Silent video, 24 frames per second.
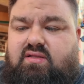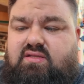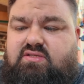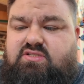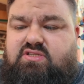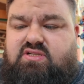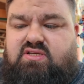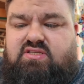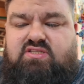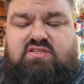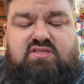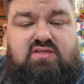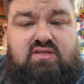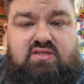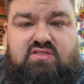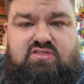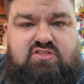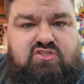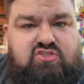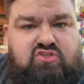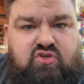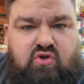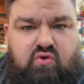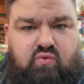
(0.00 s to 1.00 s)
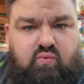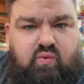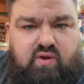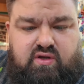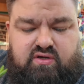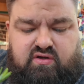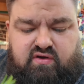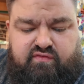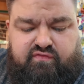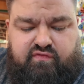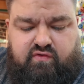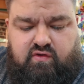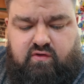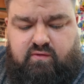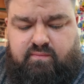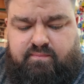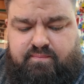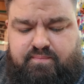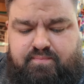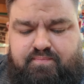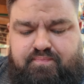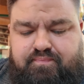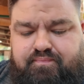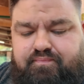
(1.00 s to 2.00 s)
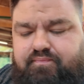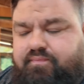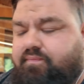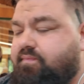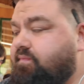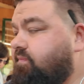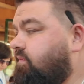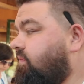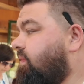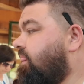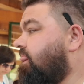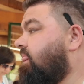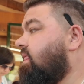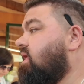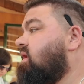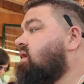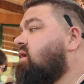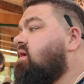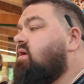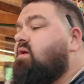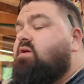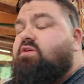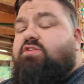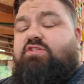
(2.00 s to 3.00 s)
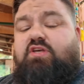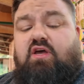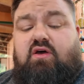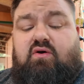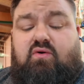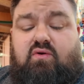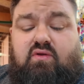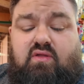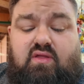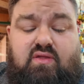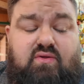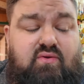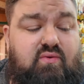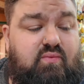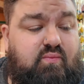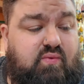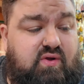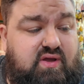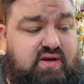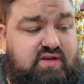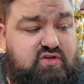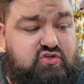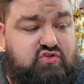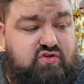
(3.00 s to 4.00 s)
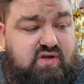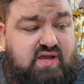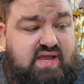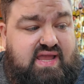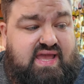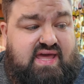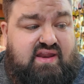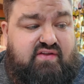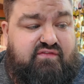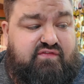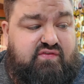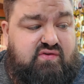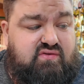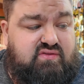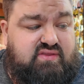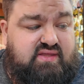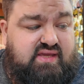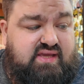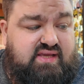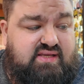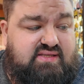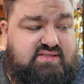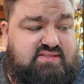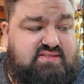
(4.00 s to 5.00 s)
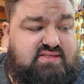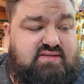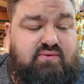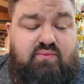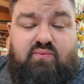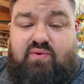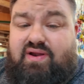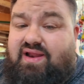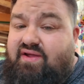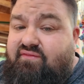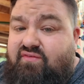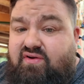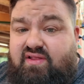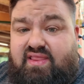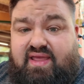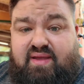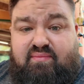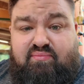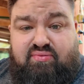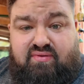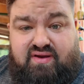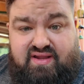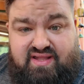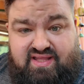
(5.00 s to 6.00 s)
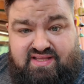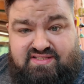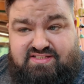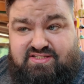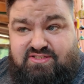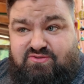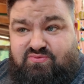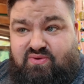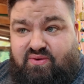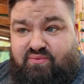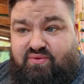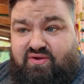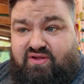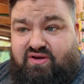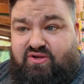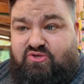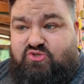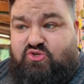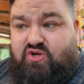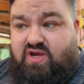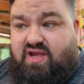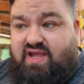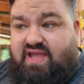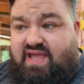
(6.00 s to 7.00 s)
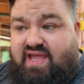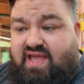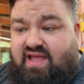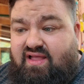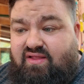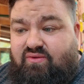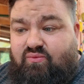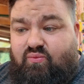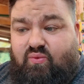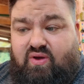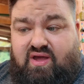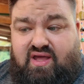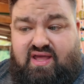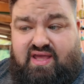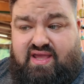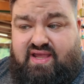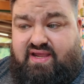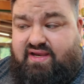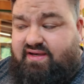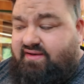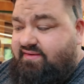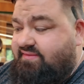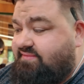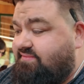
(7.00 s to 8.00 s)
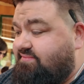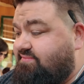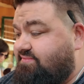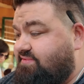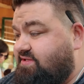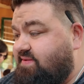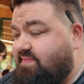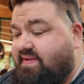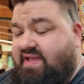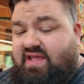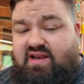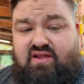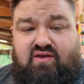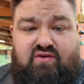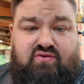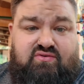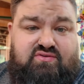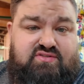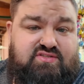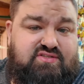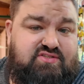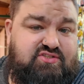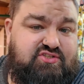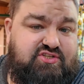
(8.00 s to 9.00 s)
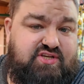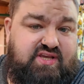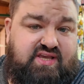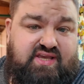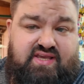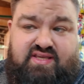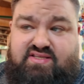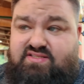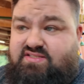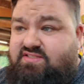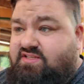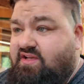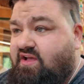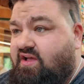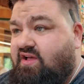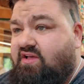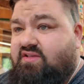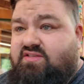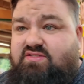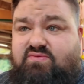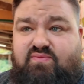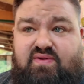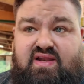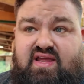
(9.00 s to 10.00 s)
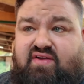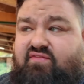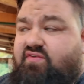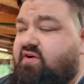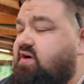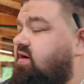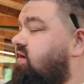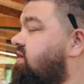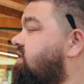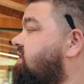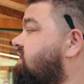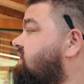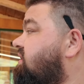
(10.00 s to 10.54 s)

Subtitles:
It's so wonderful. So we're going to try out a few things. Whatever they bring us is what we're going to try out. Wine, tomatoes, cheese, sauce, whatever.